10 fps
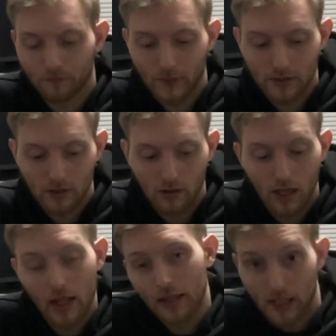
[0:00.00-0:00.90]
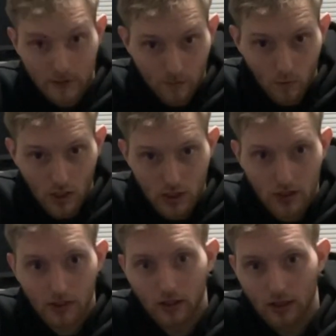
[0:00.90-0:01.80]
So thanks for
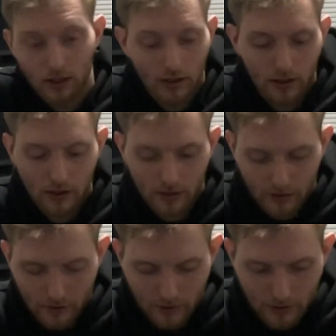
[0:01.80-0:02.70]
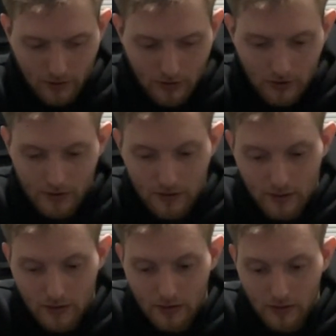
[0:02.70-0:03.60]
watching. Thanks
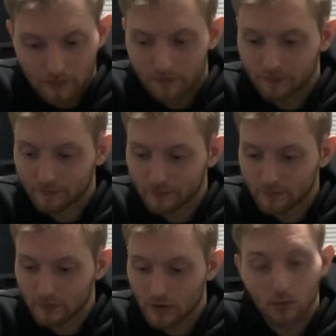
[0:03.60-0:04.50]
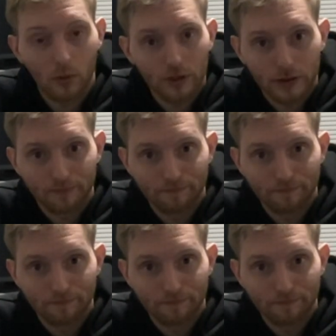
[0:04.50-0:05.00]
for watching.